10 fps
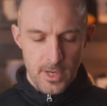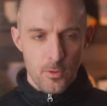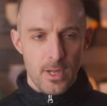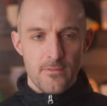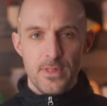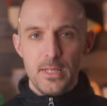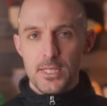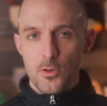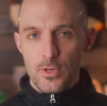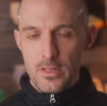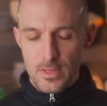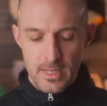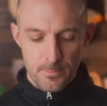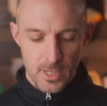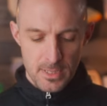here we have the Sony
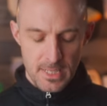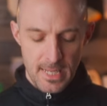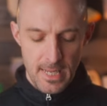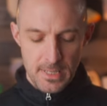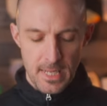LinkBuds case,